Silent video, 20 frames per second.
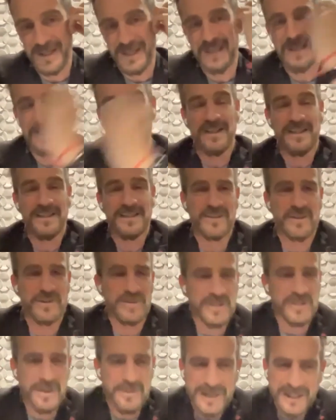uh,
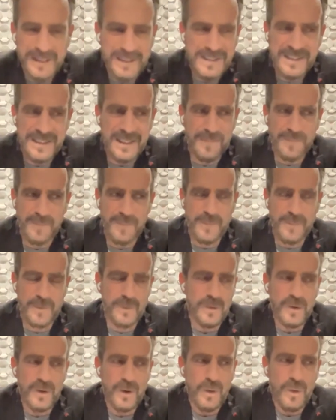so she immediately said, "But
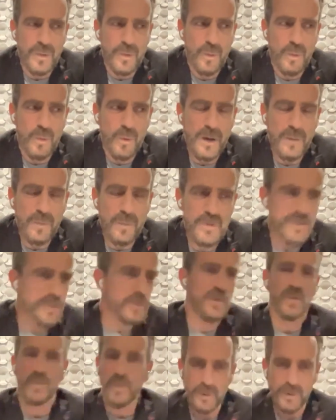what, what
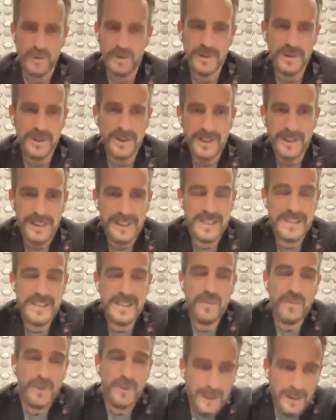would you do?" And
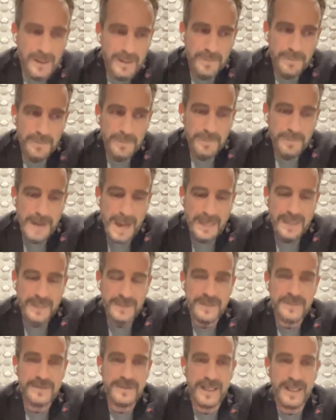I said, "Well,
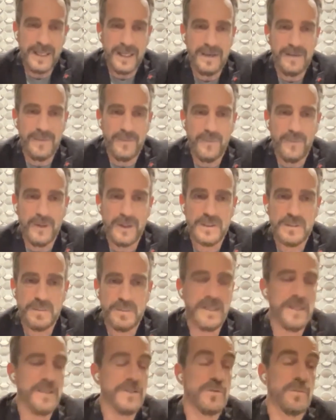back in the day,
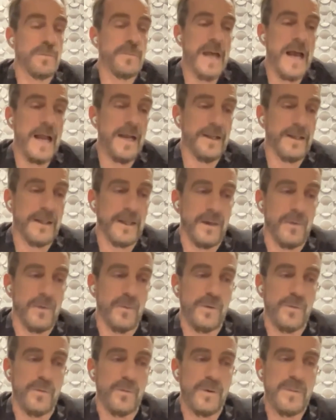speaking to
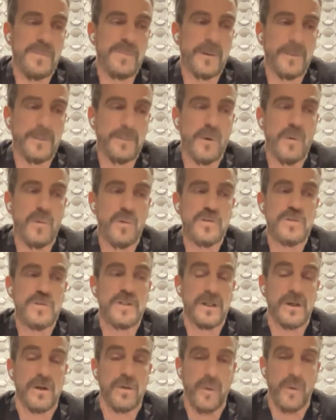Bjarke, we we
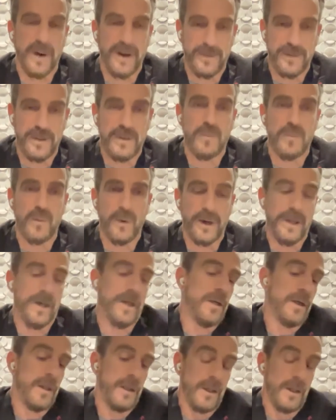proposed an aquarium
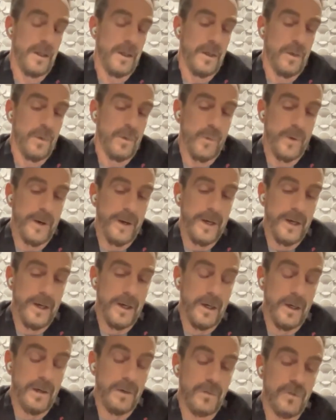where
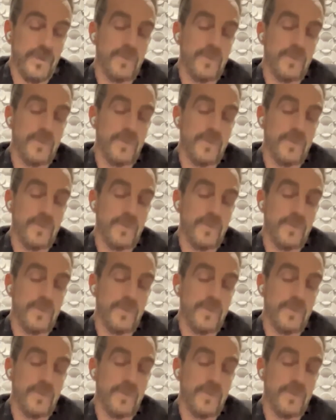where